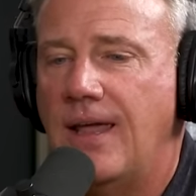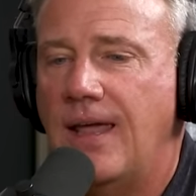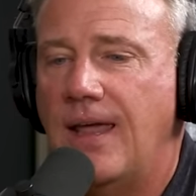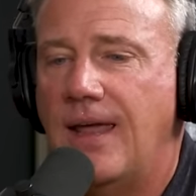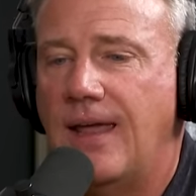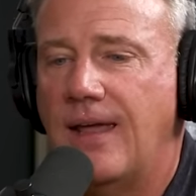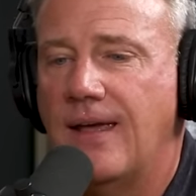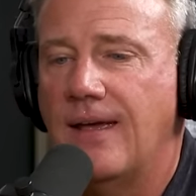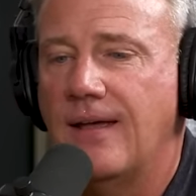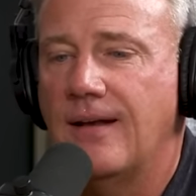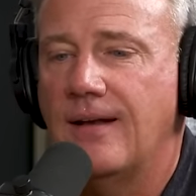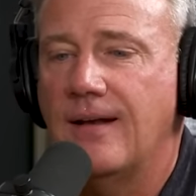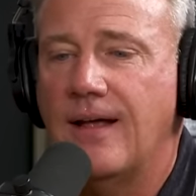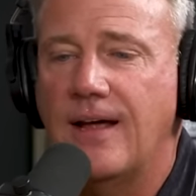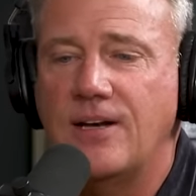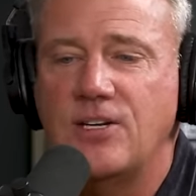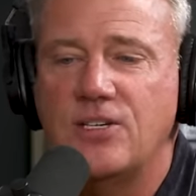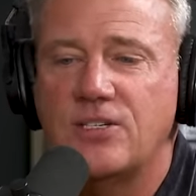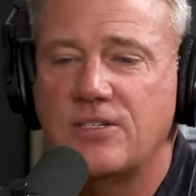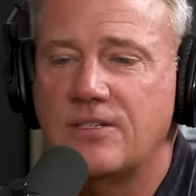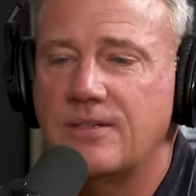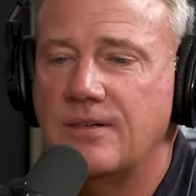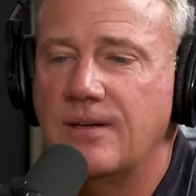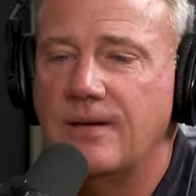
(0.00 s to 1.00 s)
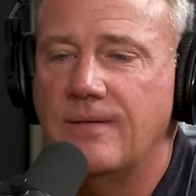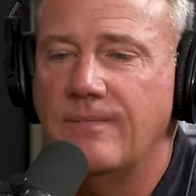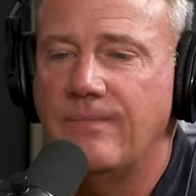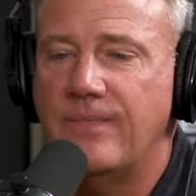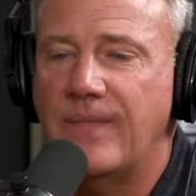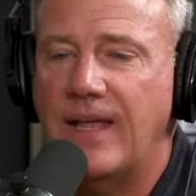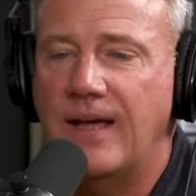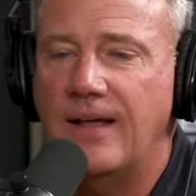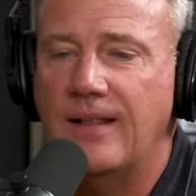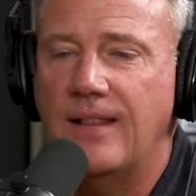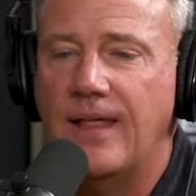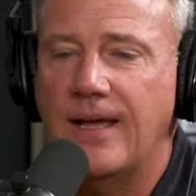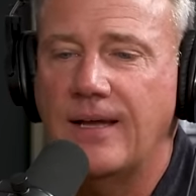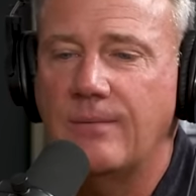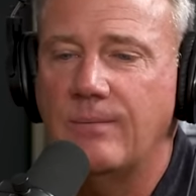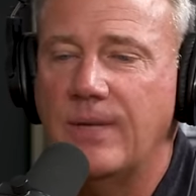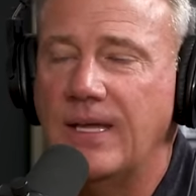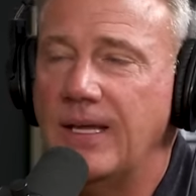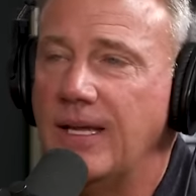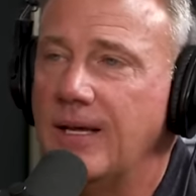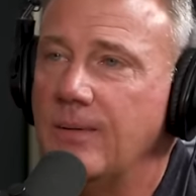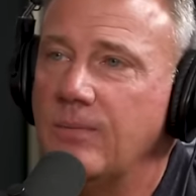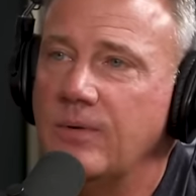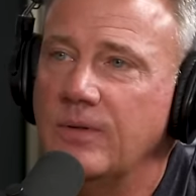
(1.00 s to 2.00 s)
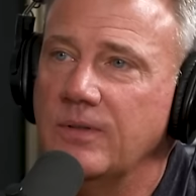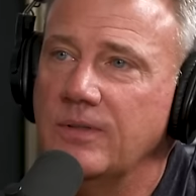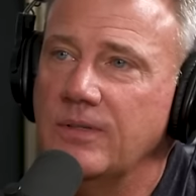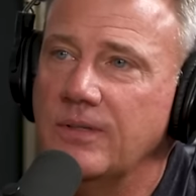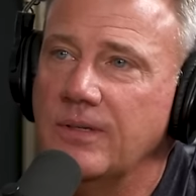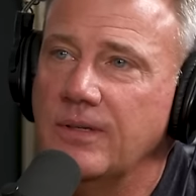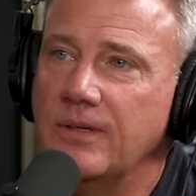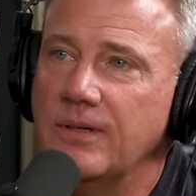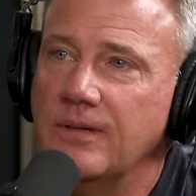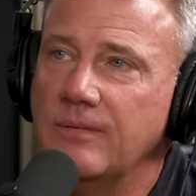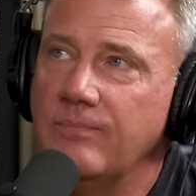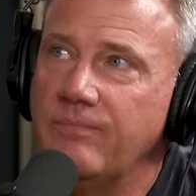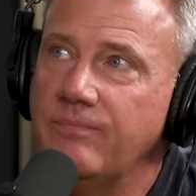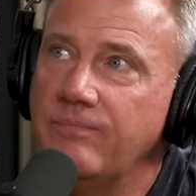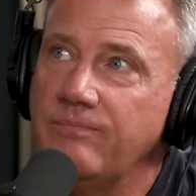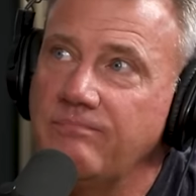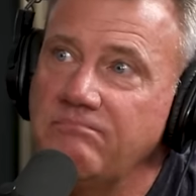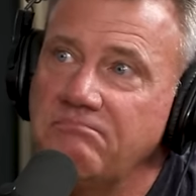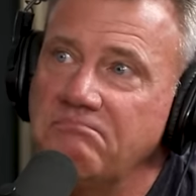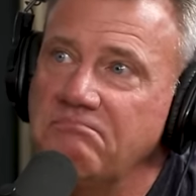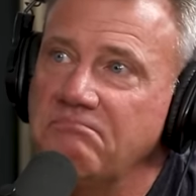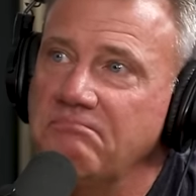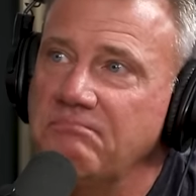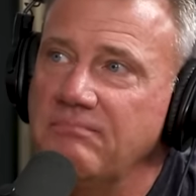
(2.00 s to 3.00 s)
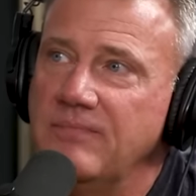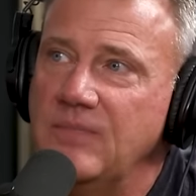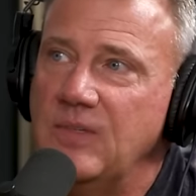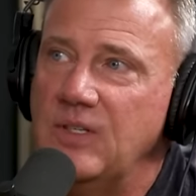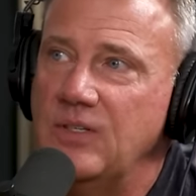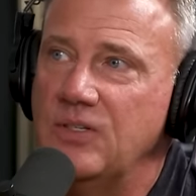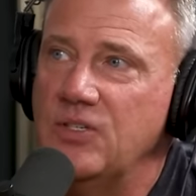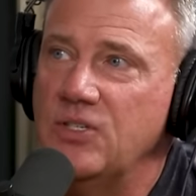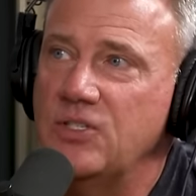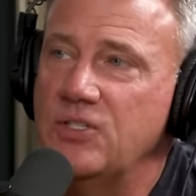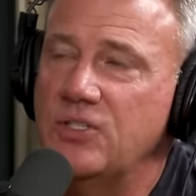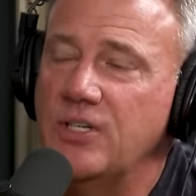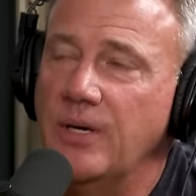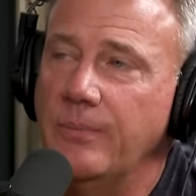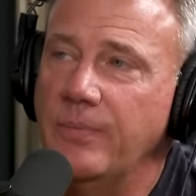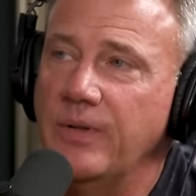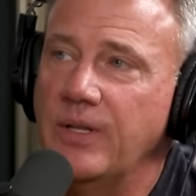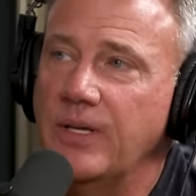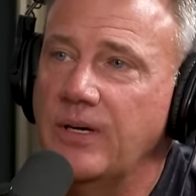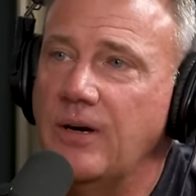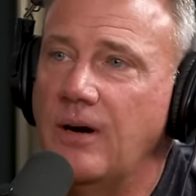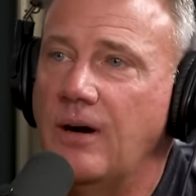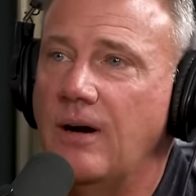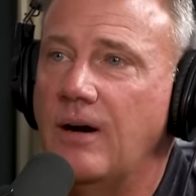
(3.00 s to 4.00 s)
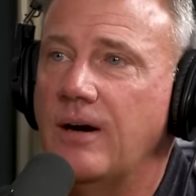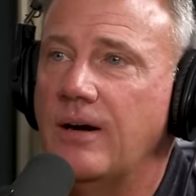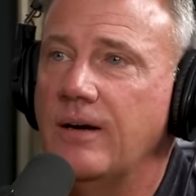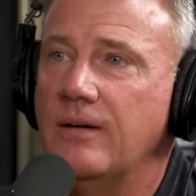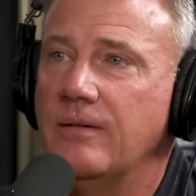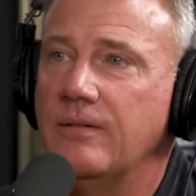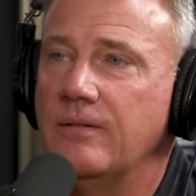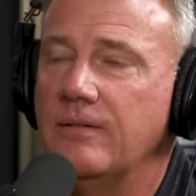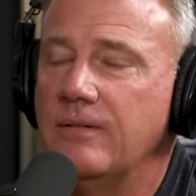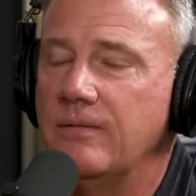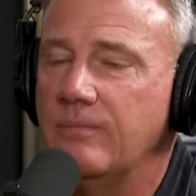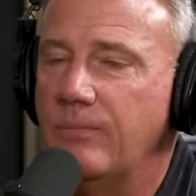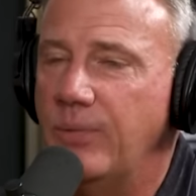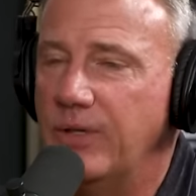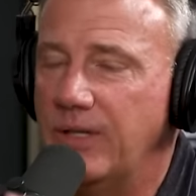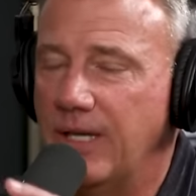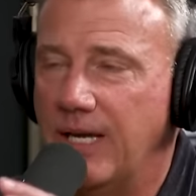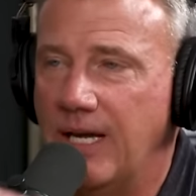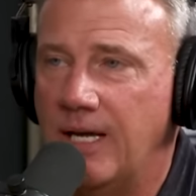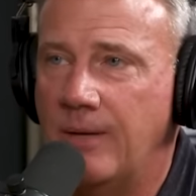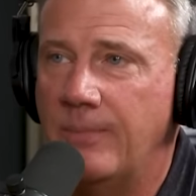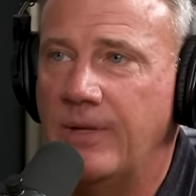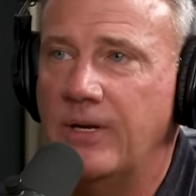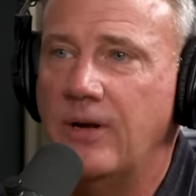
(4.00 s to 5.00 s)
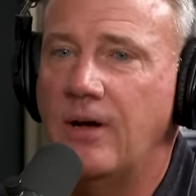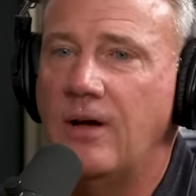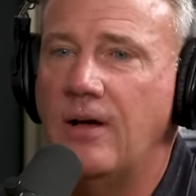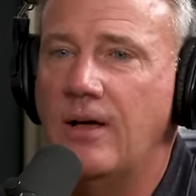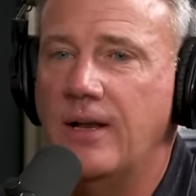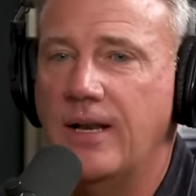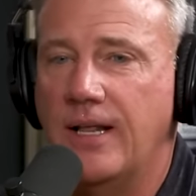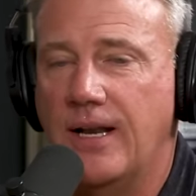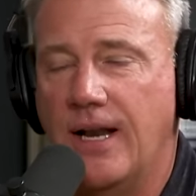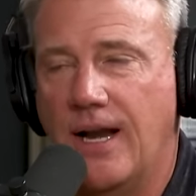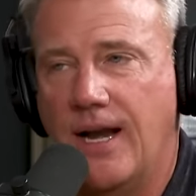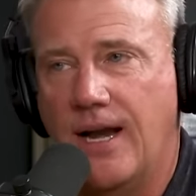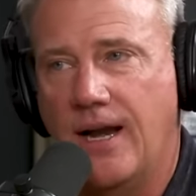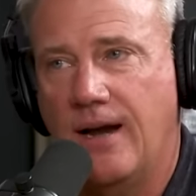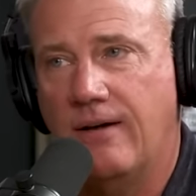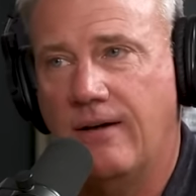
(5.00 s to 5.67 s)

And I just, I like being able to just jump in the car and put the helmet on and